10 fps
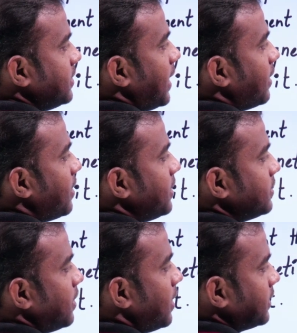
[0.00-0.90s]
electron
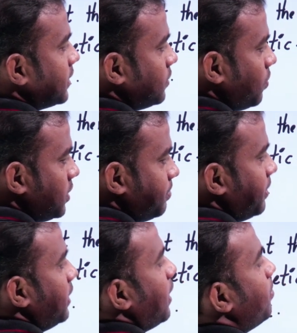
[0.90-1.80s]
is not just only
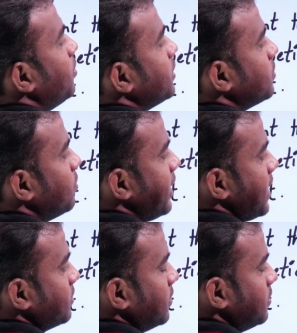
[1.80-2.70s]
spinning about its own
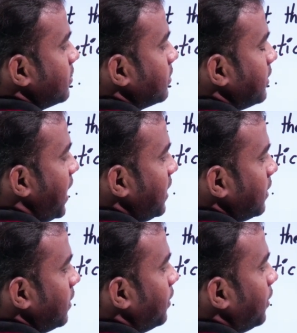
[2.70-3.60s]
axis, right,
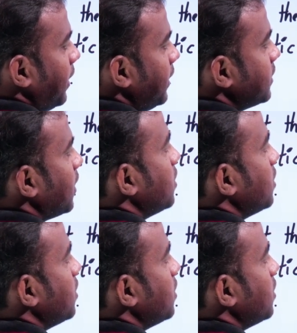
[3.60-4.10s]
it is